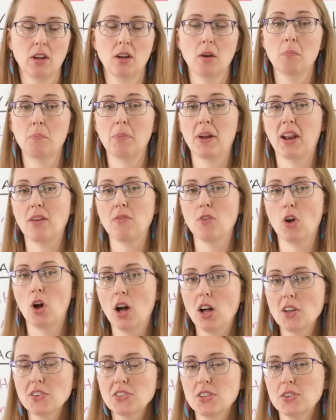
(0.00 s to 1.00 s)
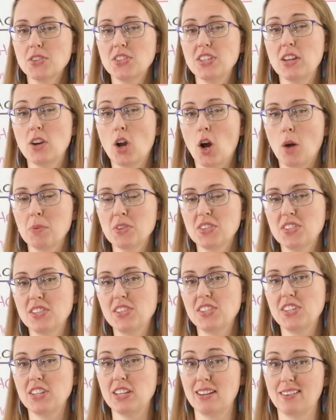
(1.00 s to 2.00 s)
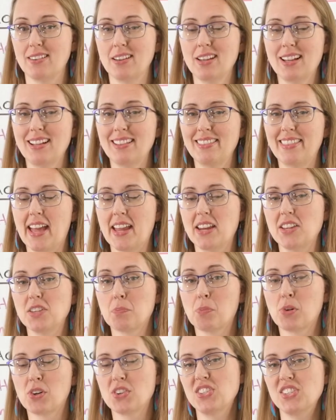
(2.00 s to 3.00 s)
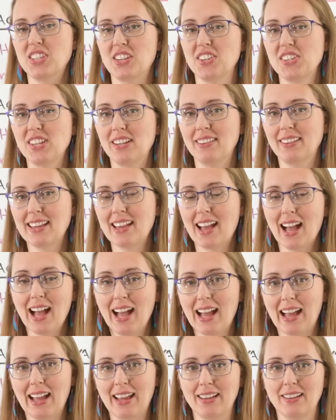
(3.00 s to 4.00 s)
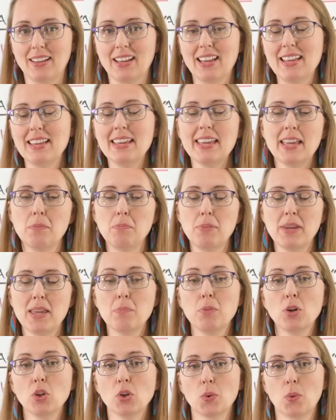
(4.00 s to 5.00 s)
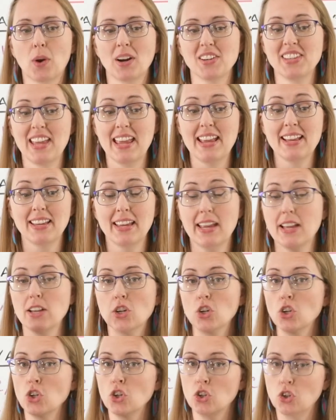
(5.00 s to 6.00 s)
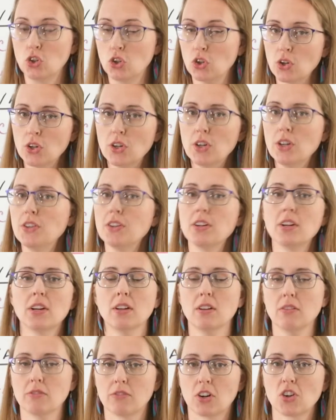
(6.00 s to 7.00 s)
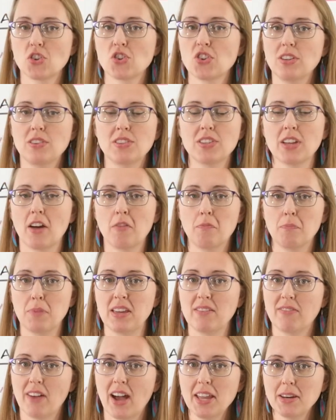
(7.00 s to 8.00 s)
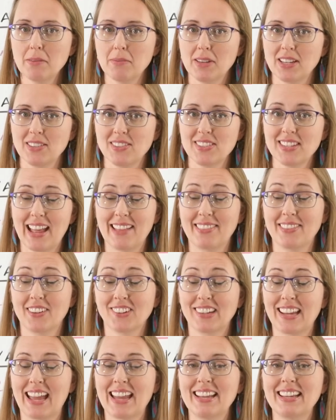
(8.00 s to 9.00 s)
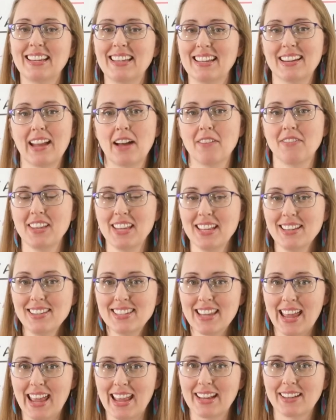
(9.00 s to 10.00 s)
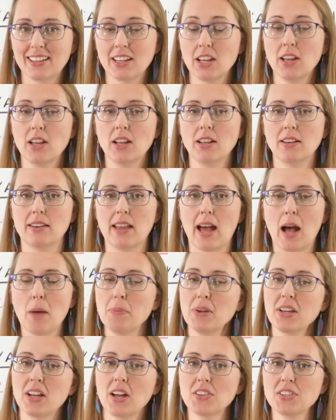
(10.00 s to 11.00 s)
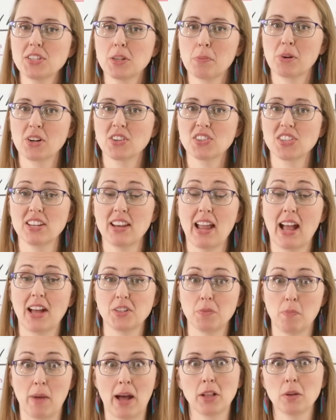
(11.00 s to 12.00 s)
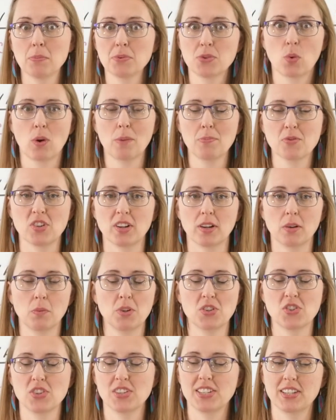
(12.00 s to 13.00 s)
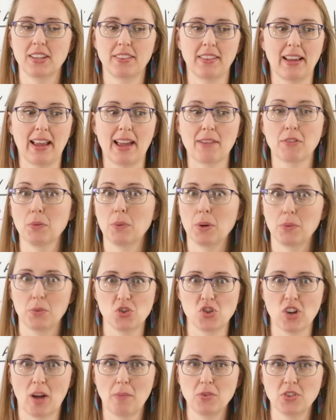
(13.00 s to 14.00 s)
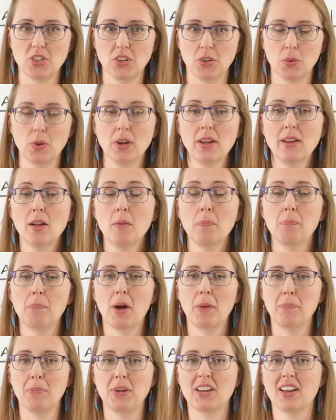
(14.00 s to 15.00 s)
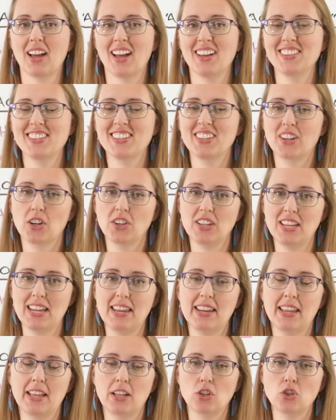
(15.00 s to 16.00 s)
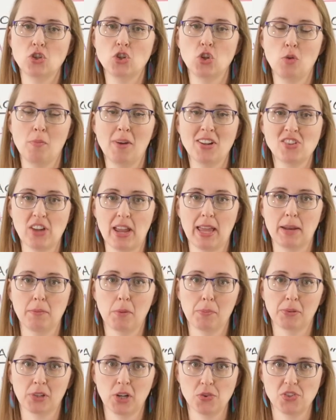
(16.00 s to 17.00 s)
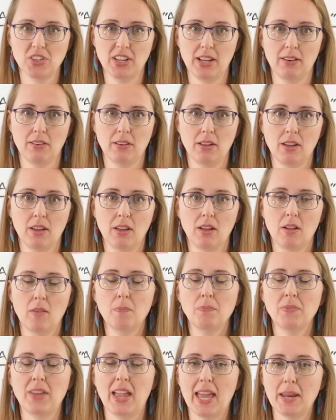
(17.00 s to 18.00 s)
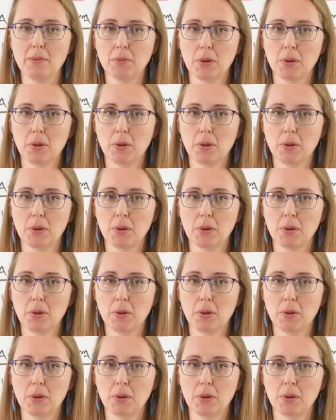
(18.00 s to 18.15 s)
But I've also seen homocysteine that is persistently high in people who are taking good versions of B vitamins and they're getting enough intake, not because the person has malabsorption, which is the thing everyone would jump to, but because they're eating too much animal protein. Animal